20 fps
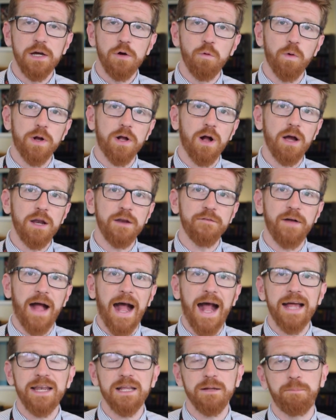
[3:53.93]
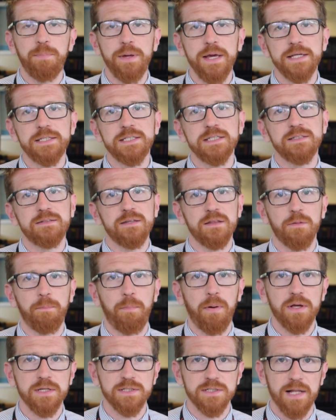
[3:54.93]
we're kind of adding pieces to the
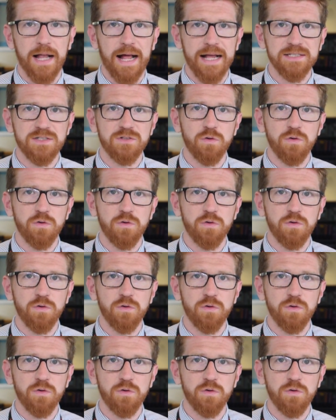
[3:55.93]
puzzle as